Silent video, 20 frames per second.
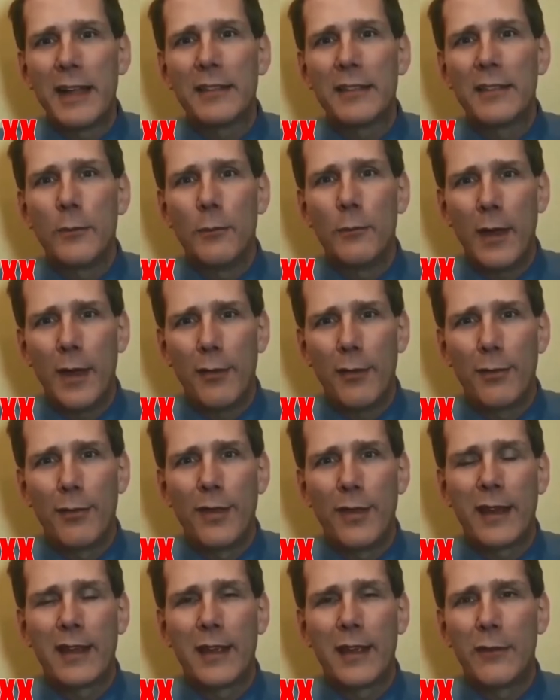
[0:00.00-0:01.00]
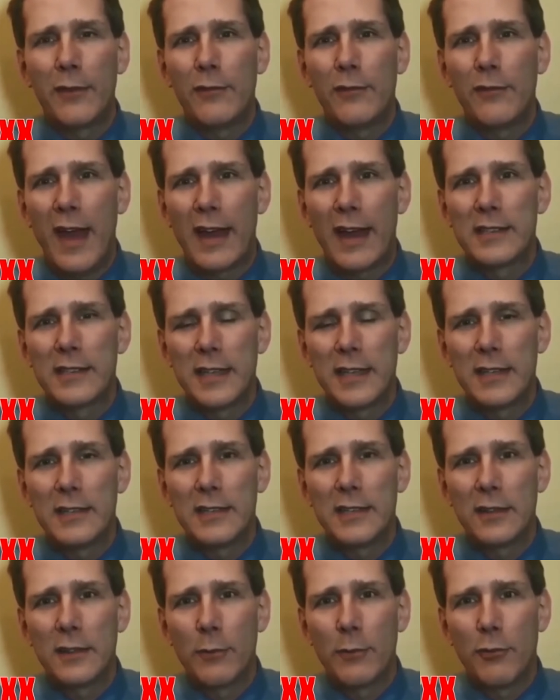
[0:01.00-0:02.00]
Despite the myth that giving
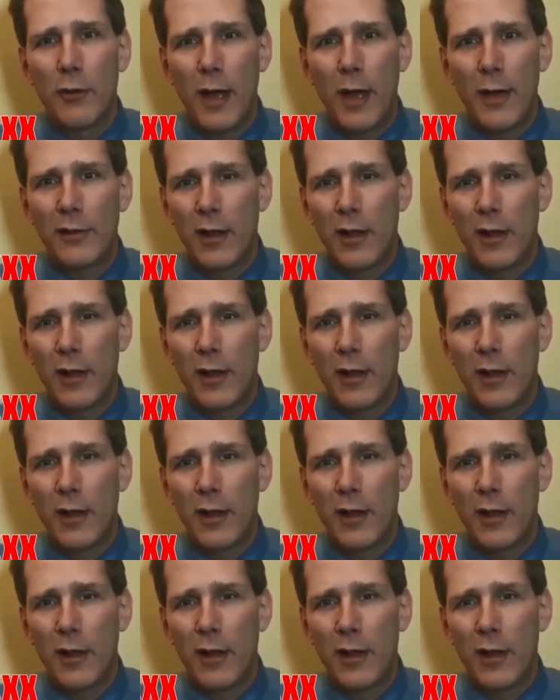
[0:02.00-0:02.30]
vaccines